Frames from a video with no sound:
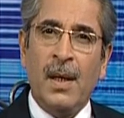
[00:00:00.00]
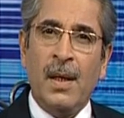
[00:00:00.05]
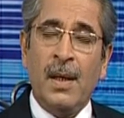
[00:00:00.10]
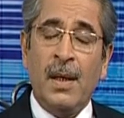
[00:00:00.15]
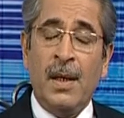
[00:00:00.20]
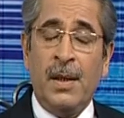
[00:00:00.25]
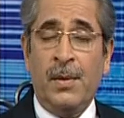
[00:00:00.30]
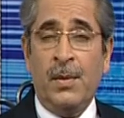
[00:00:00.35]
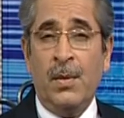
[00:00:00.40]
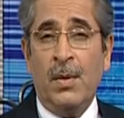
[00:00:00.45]

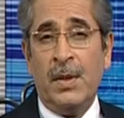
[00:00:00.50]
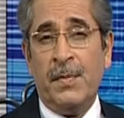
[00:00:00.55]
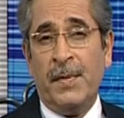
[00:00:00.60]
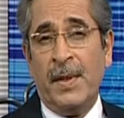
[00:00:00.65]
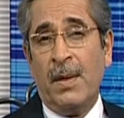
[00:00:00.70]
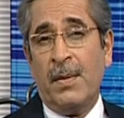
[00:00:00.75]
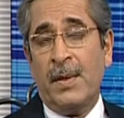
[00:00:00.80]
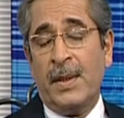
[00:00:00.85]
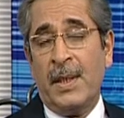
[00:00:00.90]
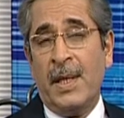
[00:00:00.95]
it goes
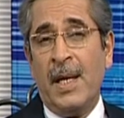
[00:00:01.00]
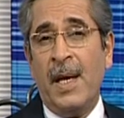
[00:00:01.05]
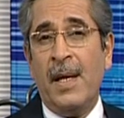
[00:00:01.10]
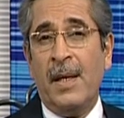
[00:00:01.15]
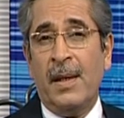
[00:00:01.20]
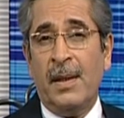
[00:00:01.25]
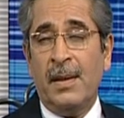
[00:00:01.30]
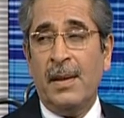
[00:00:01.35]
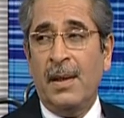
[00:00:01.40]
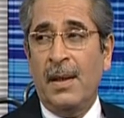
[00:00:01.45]
without
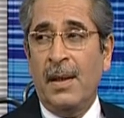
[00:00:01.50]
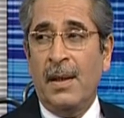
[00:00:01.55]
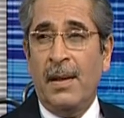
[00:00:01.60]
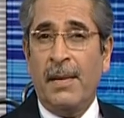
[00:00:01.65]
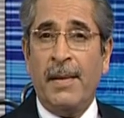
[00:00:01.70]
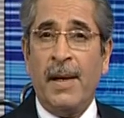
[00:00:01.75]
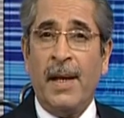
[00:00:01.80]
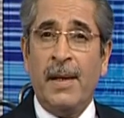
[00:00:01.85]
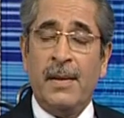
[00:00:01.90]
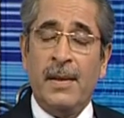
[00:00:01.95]
saying
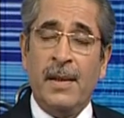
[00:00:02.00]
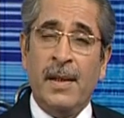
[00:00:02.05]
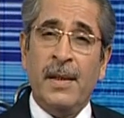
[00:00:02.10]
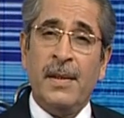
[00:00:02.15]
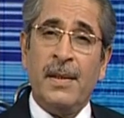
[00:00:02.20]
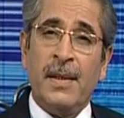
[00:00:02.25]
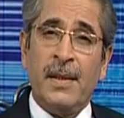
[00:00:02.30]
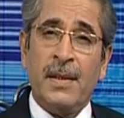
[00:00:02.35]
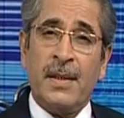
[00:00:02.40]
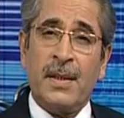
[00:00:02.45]
that it
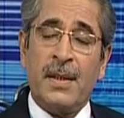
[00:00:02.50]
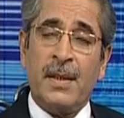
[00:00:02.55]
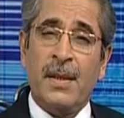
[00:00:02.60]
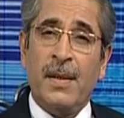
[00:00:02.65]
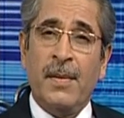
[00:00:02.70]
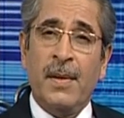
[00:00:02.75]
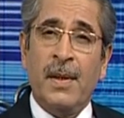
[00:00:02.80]
is